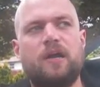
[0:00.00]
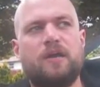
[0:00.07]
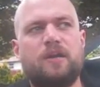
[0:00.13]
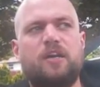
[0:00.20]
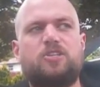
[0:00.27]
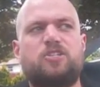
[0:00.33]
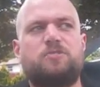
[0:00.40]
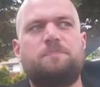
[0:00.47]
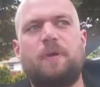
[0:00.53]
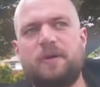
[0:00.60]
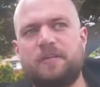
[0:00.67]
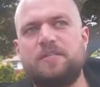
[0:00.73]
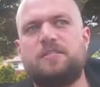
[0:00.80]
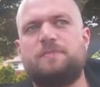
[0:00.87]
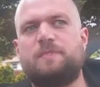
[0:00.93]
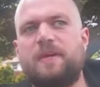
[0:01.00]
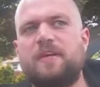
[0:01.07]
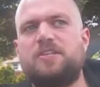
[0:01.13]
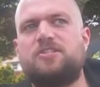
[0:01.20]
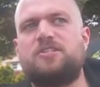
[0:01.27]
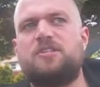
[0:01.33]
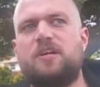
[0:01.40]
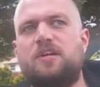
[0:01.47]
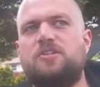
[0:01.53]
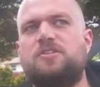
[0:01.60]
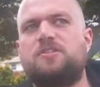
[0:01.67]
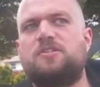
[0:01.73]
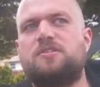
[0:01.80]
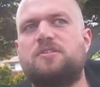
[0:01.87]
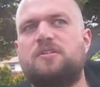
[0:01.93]
not just participation, not
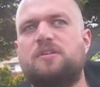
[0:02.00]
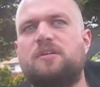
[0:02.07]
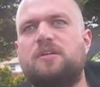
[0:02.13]
just